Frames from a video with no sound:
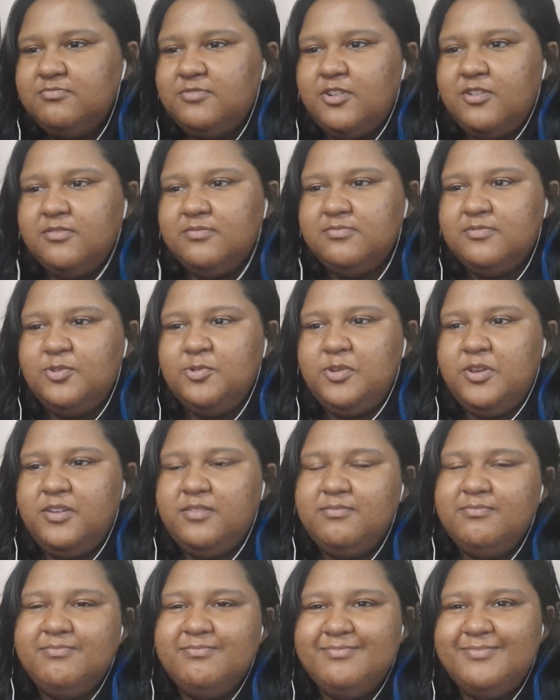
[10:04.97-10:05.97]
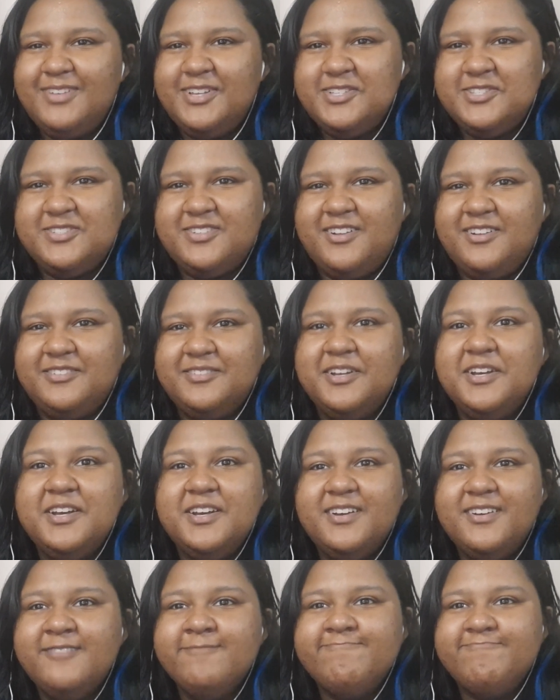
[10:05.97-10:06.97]
Oh, It's done.
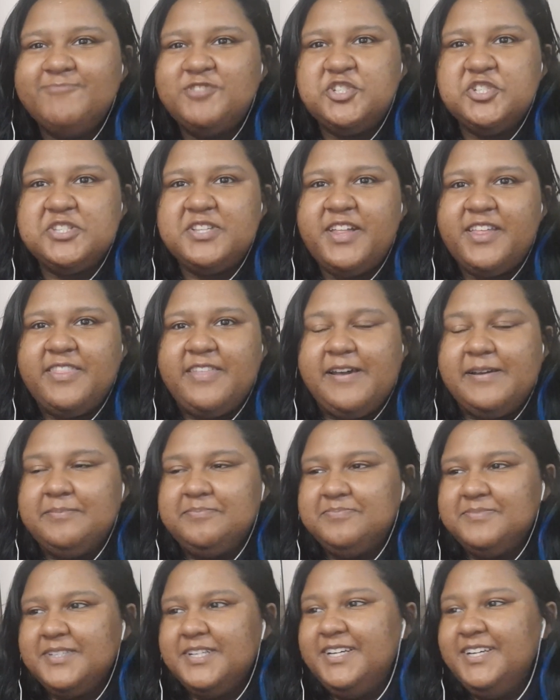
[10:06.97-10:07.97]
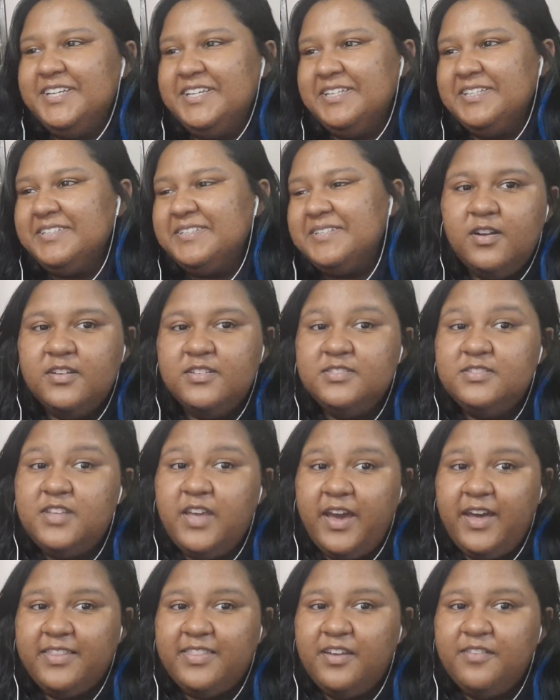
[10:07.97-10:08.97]
Just like that.
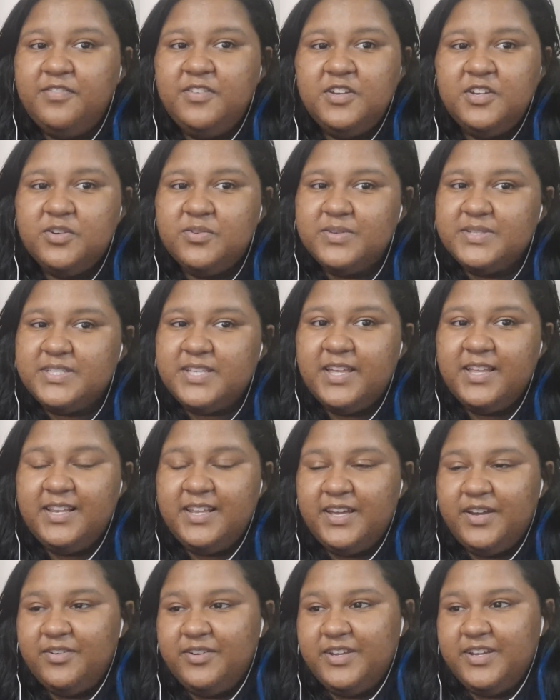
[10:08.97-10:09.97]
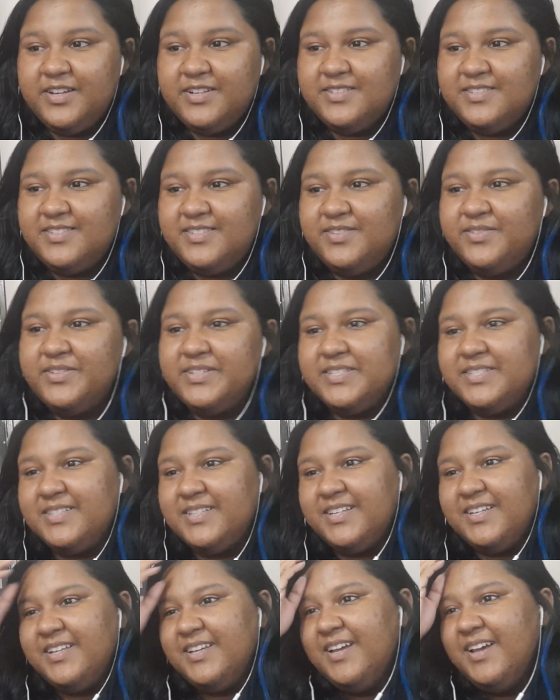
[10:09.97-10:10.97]
Yeah, that video was hilarious,
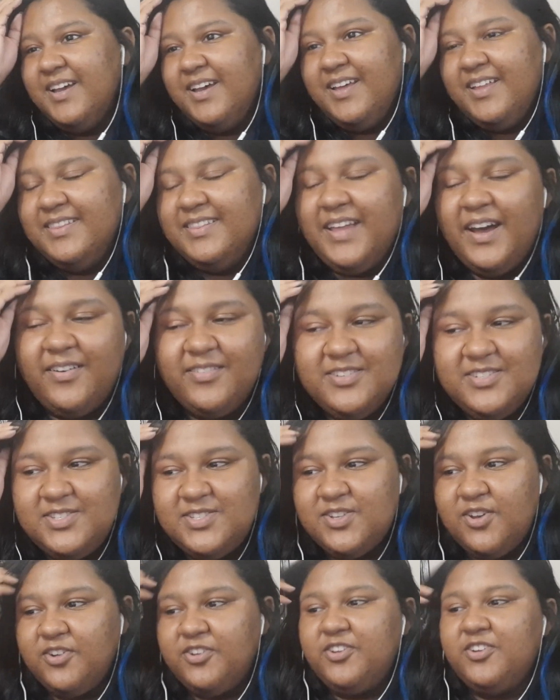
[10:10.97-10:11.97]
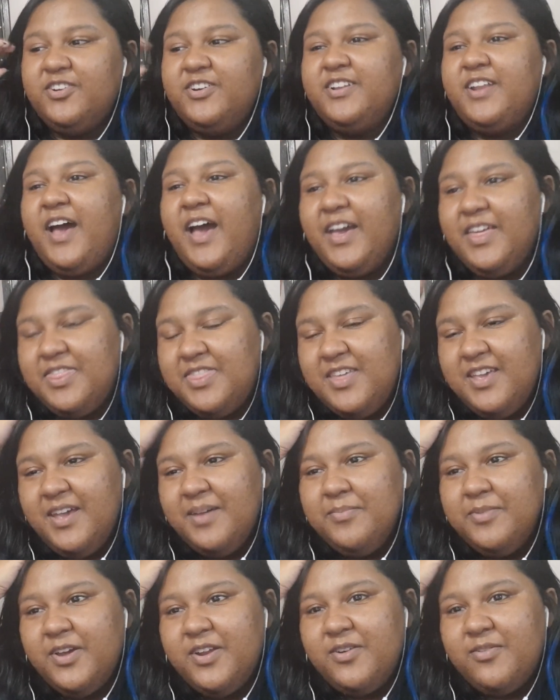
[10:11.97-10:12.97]
seriously. That was so good. I think
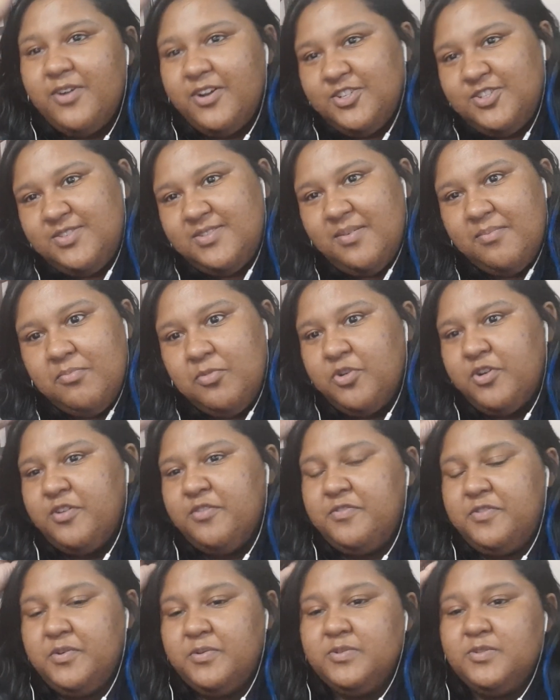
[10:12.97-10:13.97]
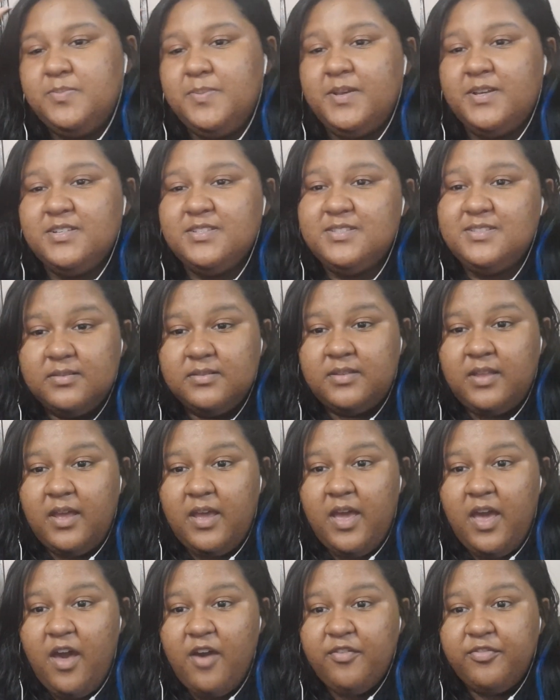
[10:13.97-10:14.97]
I'm gonna watch some more of those because they
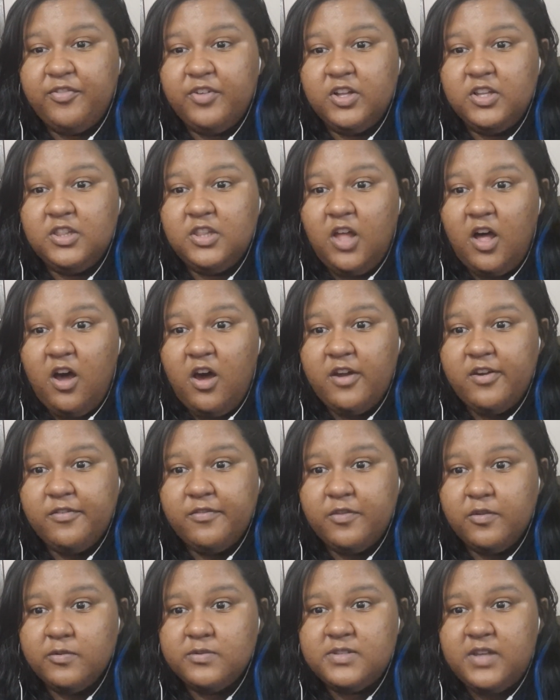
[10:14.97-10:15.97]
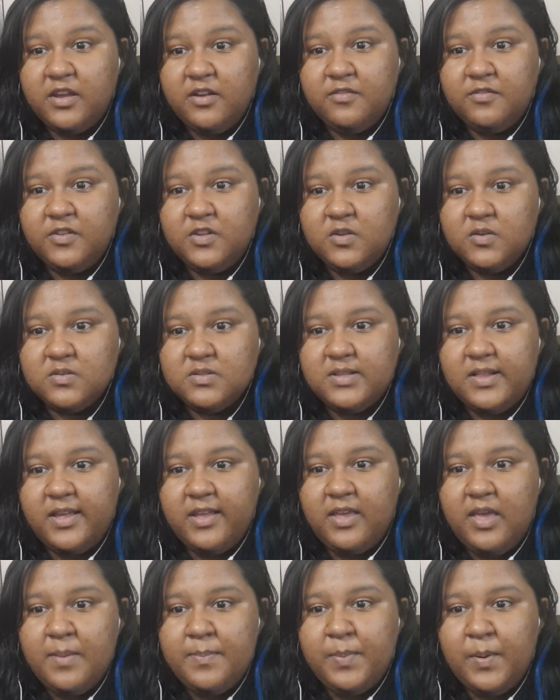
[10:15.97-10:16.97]
have a lot of those kind of videos,
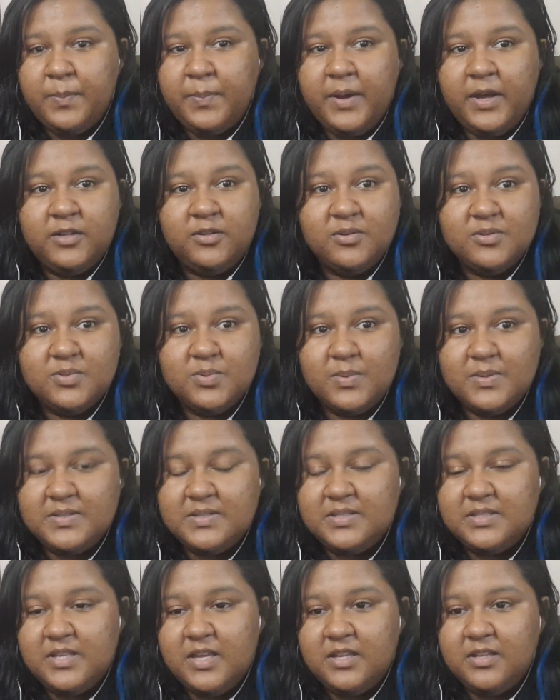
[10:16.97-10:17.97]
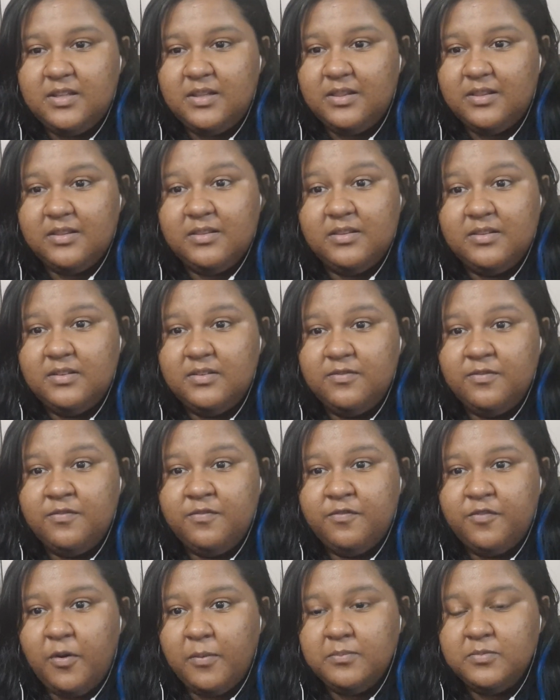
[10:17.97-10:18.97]
like K-pop idols once said,
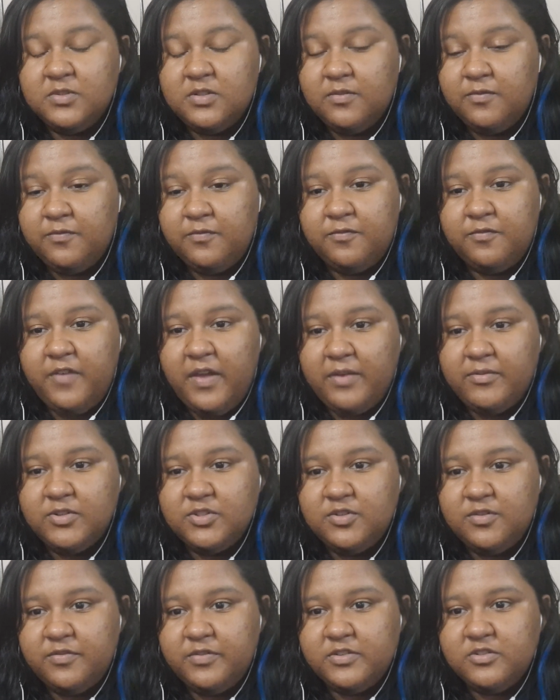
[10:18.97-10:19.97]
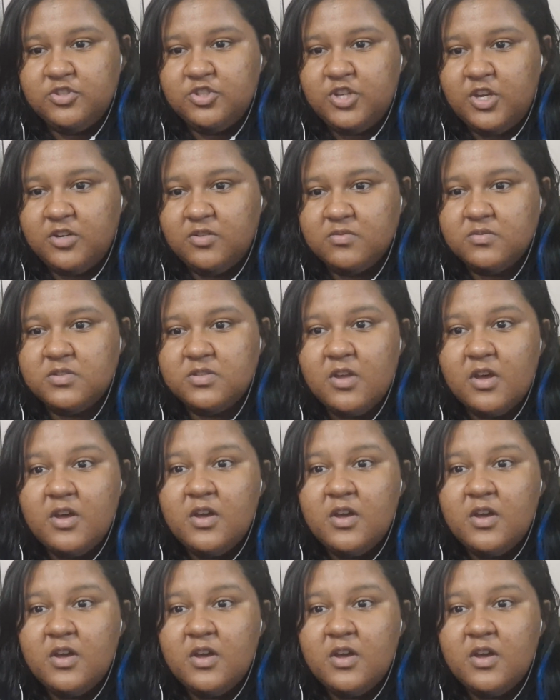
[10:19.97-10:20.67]
from very different channels.